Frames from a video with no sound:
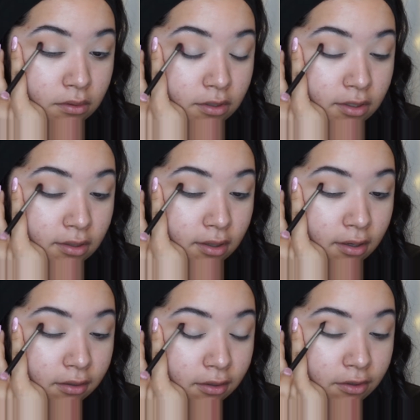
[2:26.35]
just to
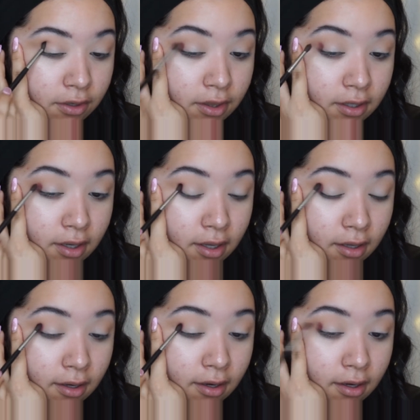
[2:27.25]
concentrate the
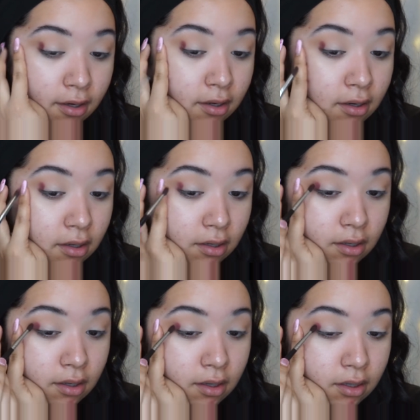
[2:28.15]
color.
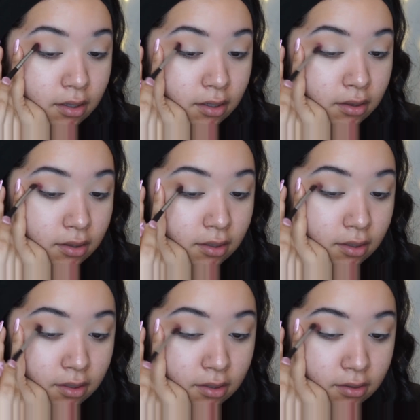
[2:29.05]
And
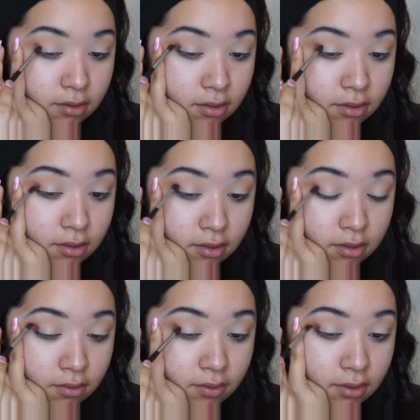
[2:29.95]
then I'm going to
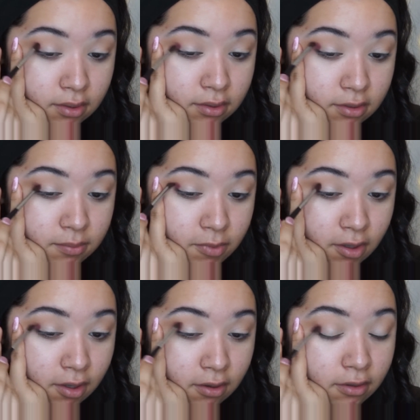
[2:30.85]
go in
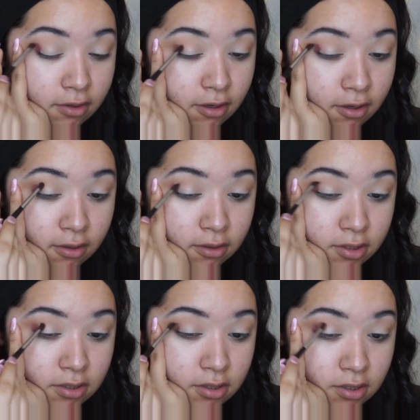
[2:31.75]
small little circles
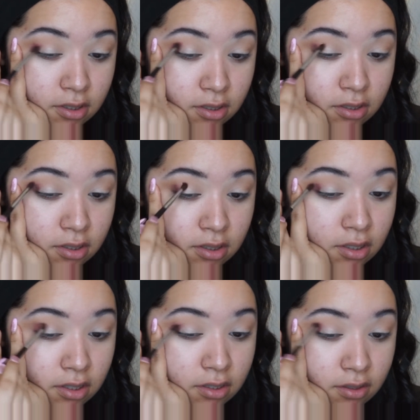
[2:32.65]

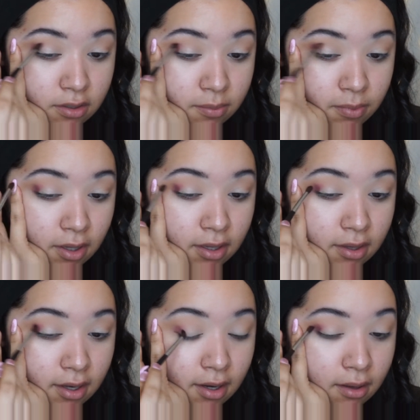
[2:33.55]
and just blend
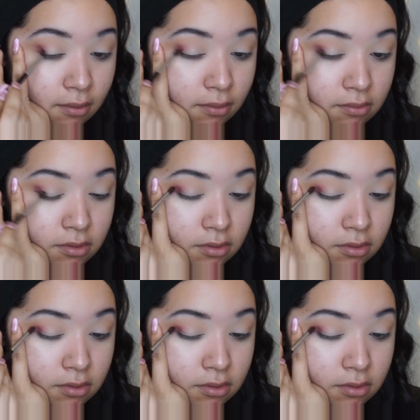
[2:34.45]
that out.